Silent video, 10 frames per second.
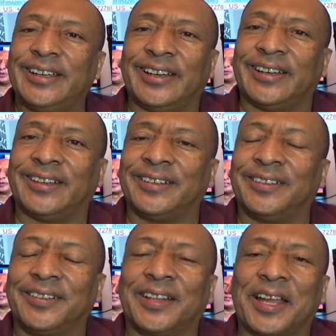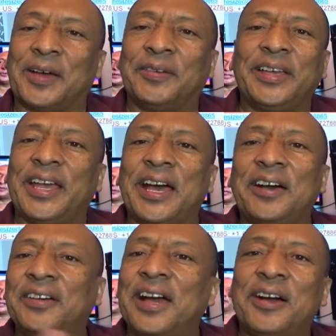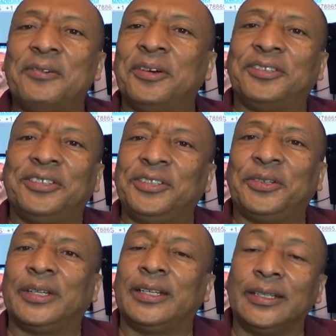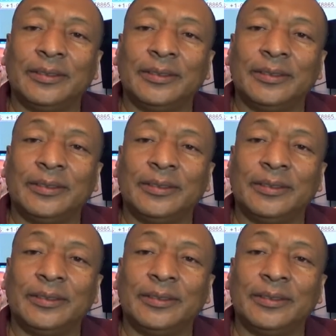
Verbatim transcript: Uh, I don't care how God wants to do it.